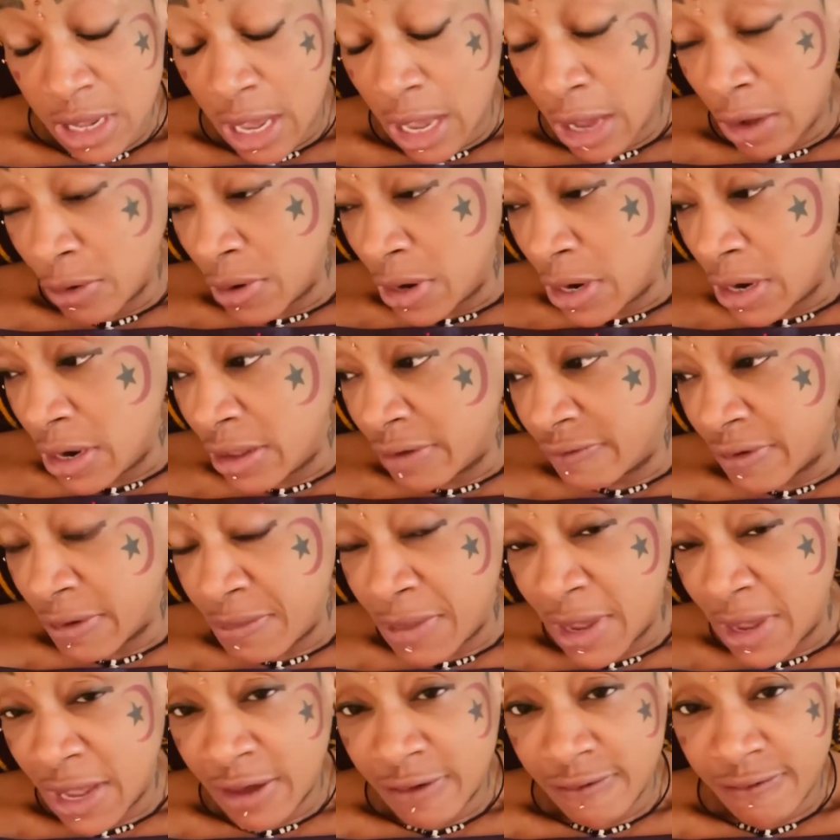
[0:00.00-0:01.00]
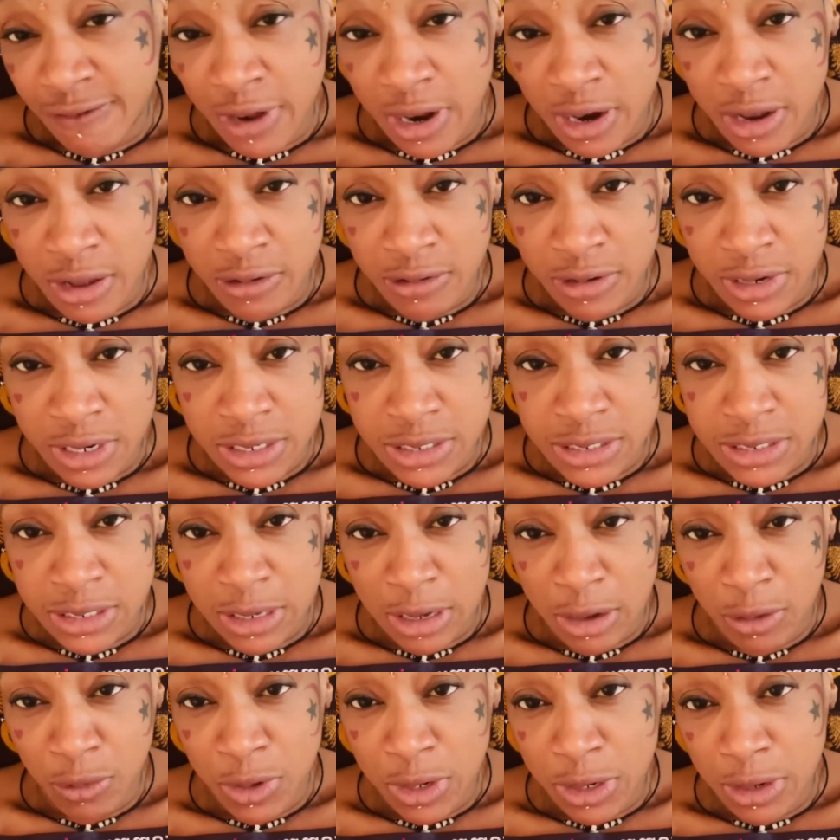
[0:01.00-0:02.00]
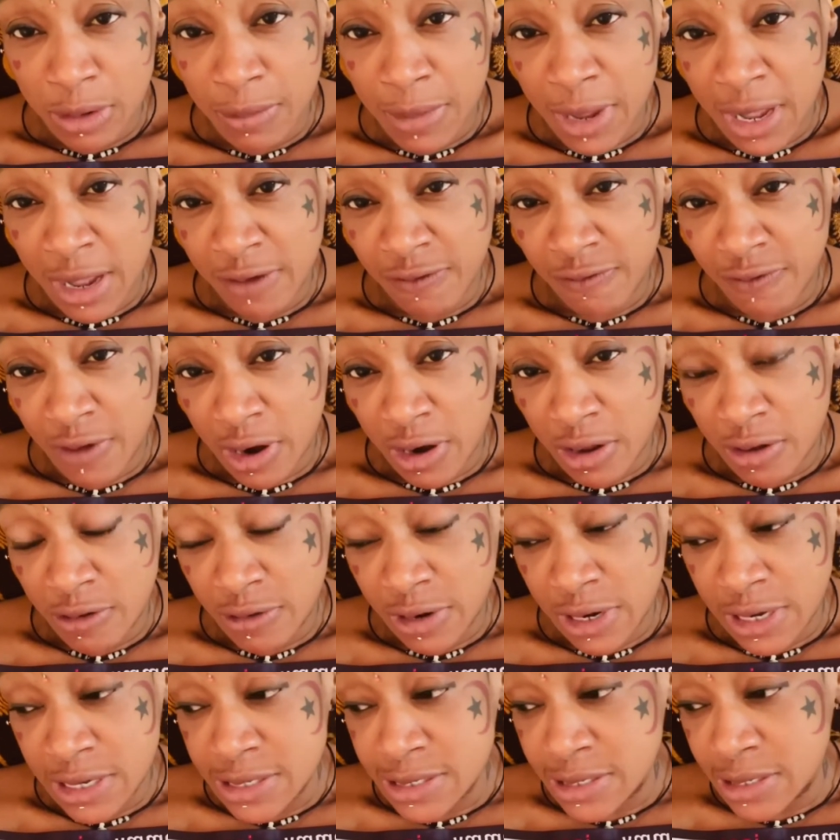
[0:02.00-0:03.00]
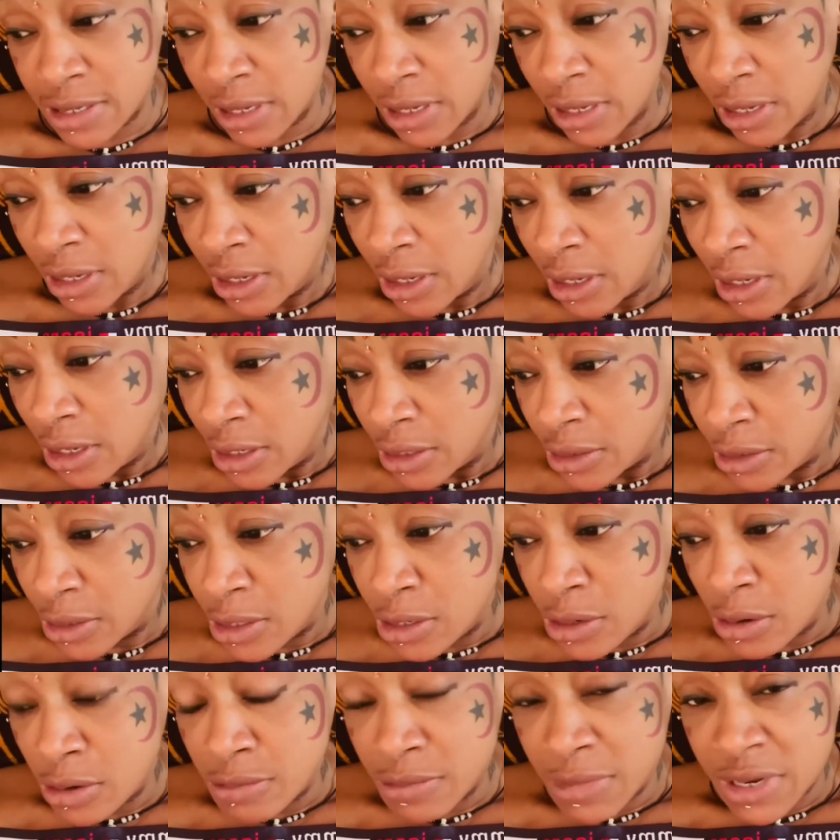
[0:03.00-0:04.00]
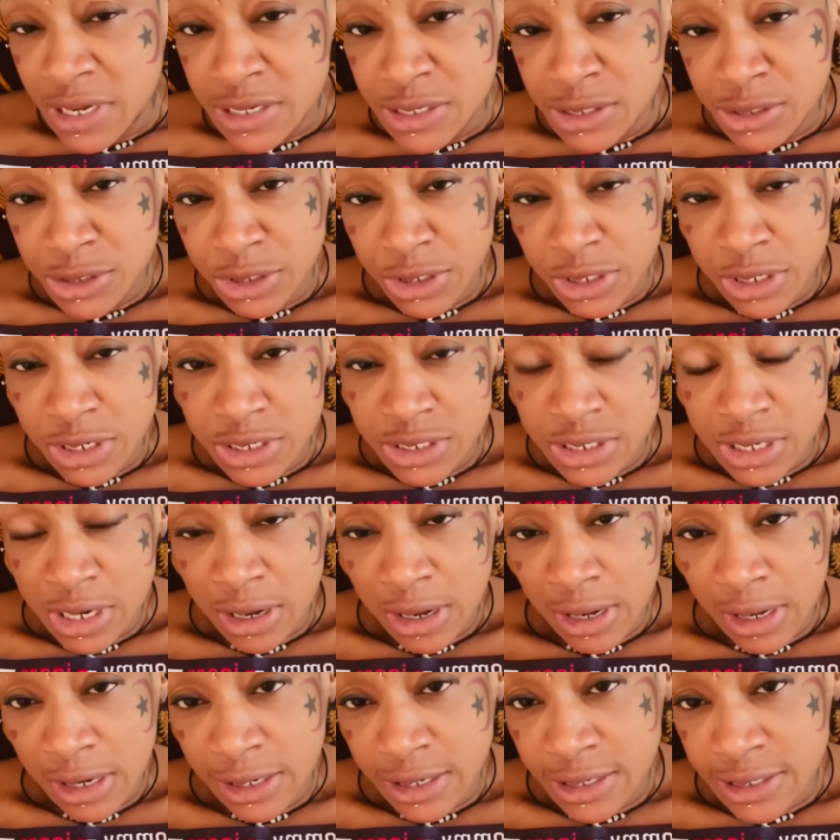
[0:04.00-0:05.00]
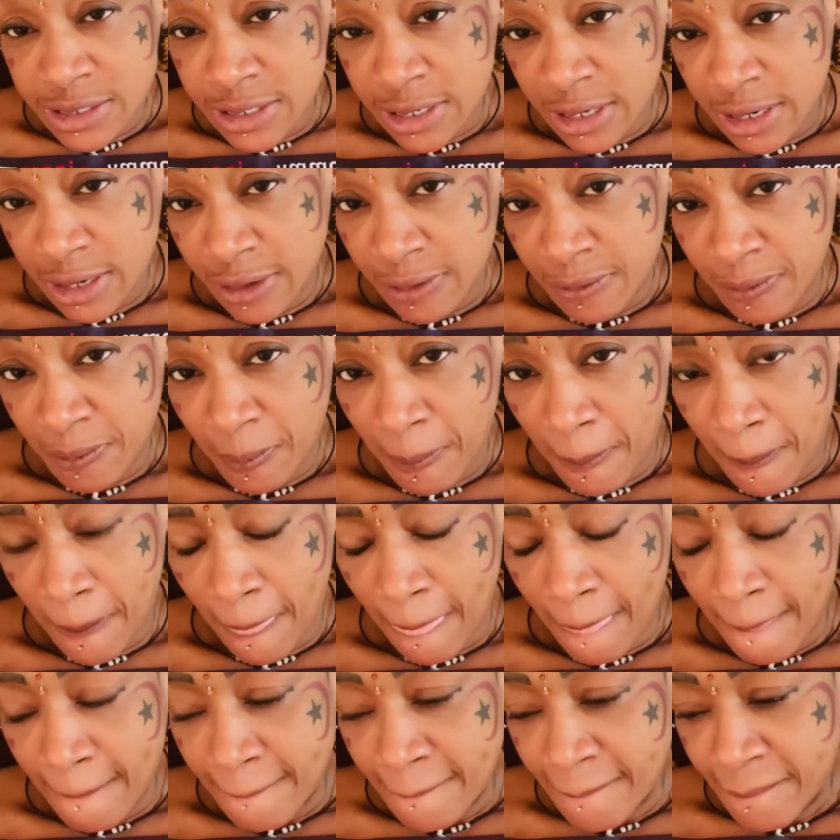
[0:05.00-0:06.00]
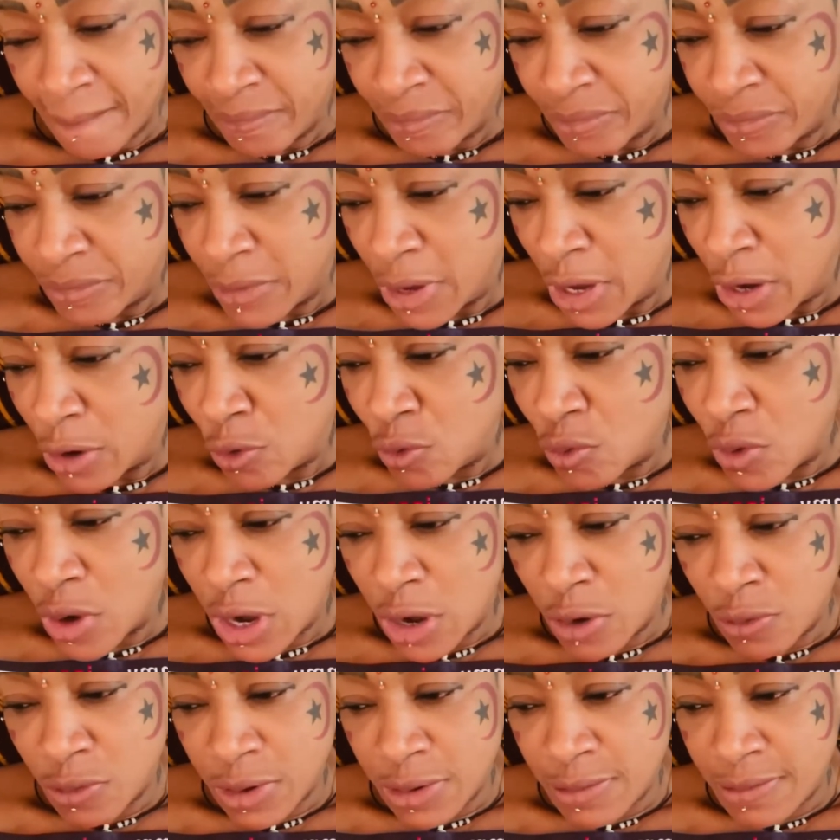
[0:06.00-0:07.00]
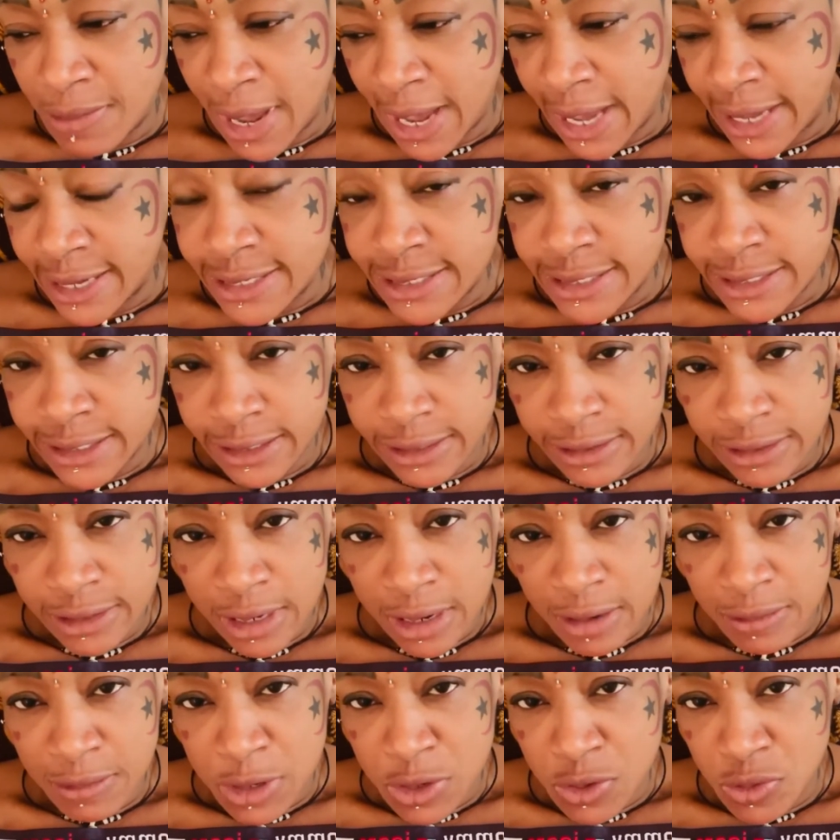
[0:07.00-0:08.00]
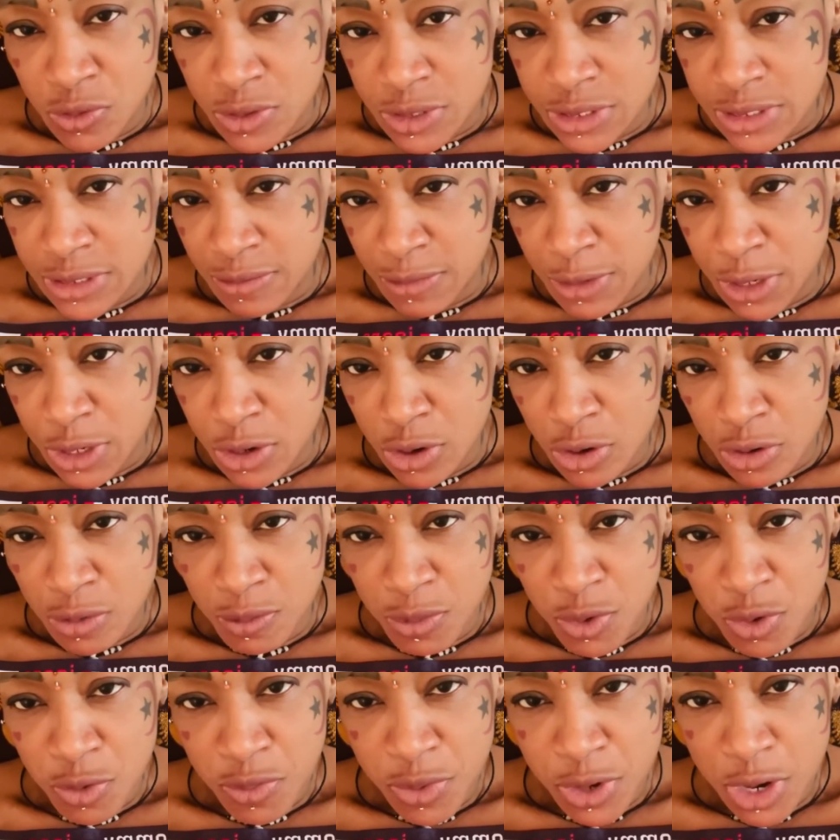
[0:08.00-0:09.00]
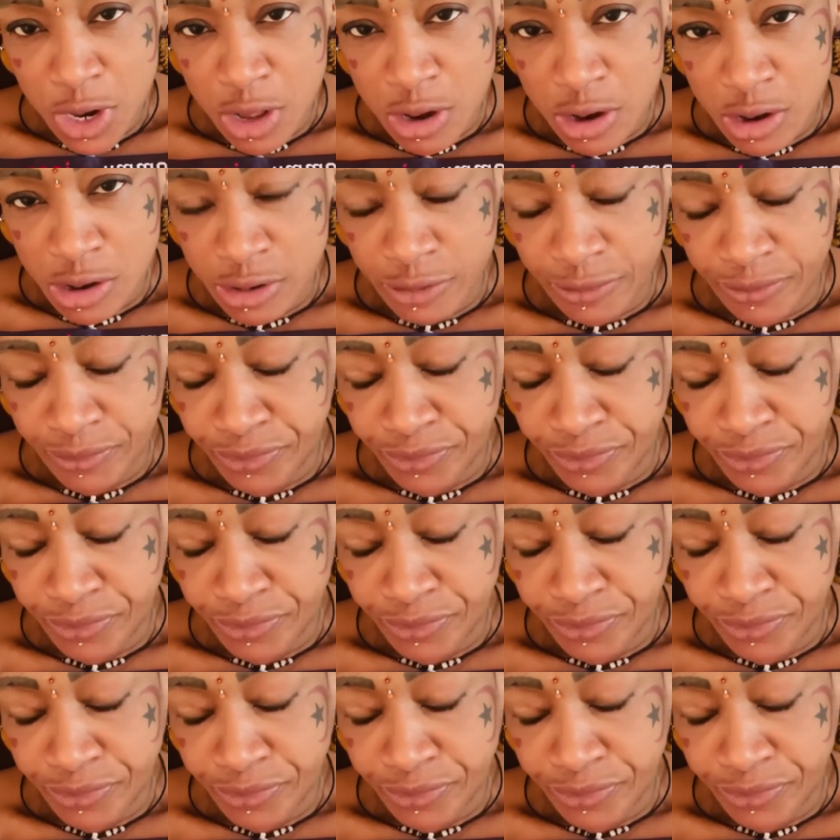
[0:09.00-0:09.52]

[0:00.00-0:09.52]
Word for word: I will never buy followers because when you buy followers, the numbers change all the time. Now go on with my thing because I know I'm done popular.